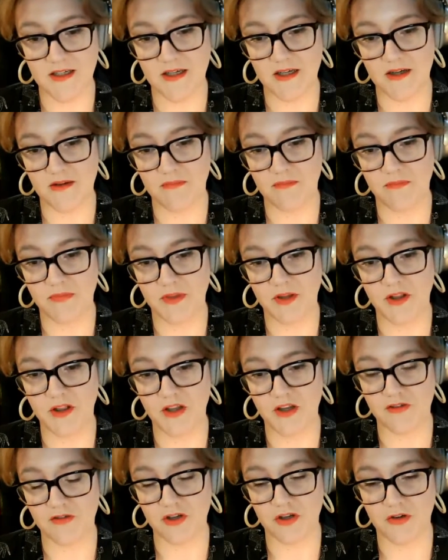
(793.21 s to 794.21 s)
A
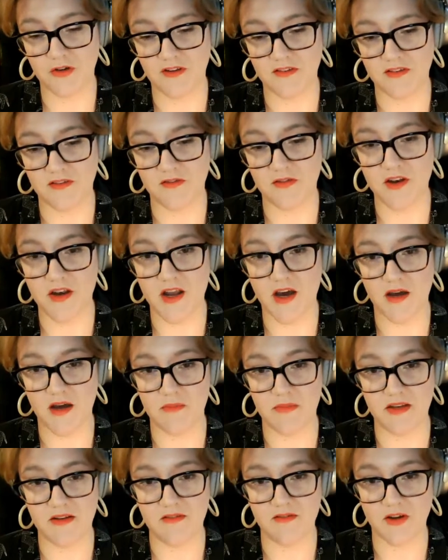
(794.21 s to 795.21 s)
lot of countries have
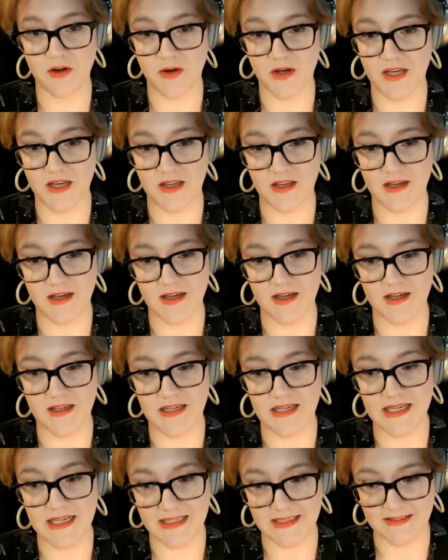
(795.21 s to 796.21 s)
not been very
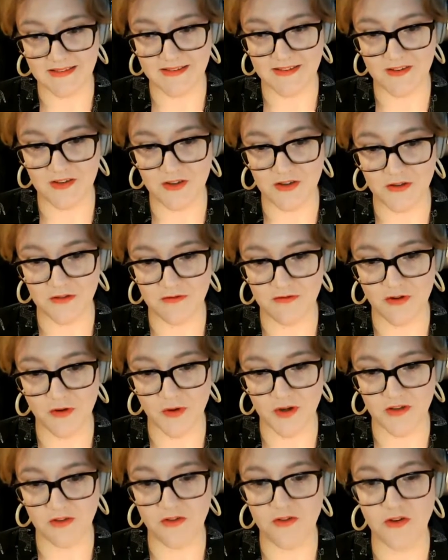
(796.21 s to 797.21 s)
nice to
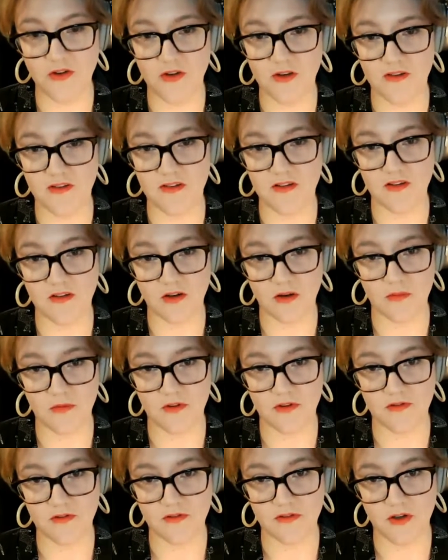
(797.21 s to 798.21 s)
foreign students in
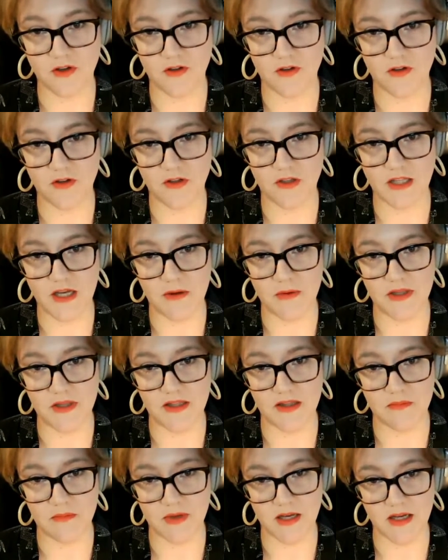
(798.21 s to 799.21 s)
terms of
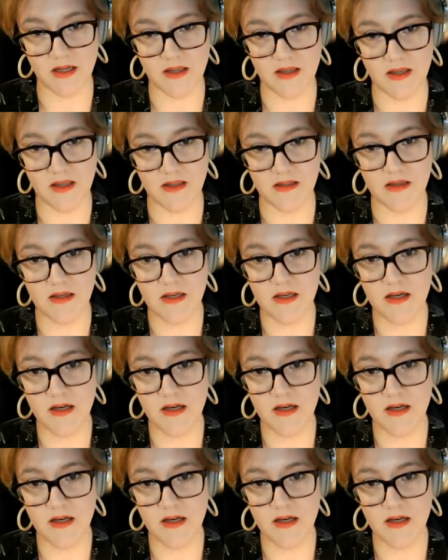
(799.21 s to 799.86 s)
allowing them back in.